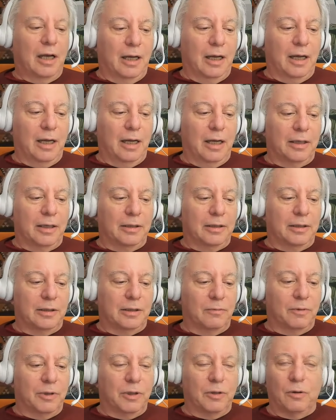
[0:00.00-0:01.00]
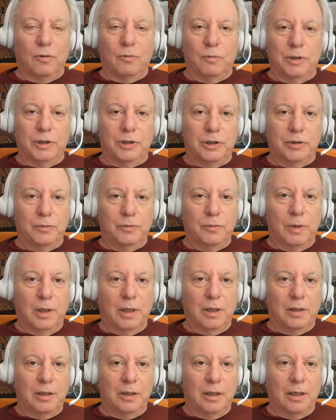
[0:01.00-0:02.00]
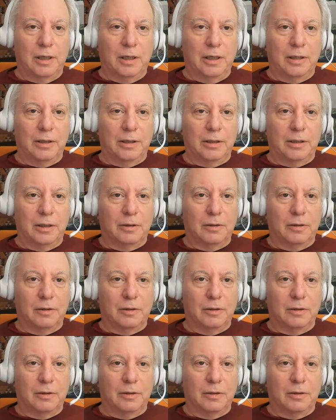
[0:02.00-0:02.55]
And we all wish you well and